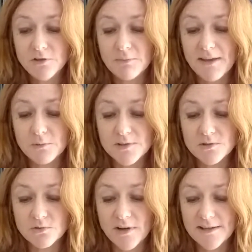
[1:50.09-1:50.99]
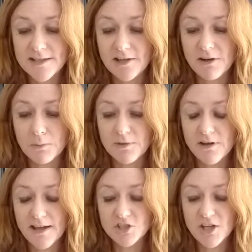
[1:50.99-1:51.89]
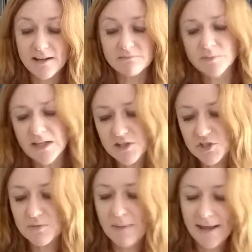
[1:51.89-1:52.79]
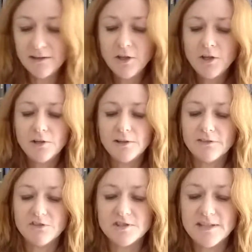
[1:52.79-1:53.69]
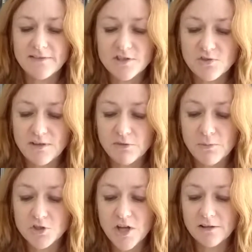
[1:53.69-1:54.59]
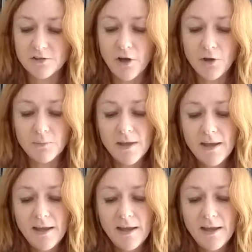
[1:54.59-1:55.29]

her mother was still trying to set her up with a nice young-ish man who lived just down the street from her childhood home,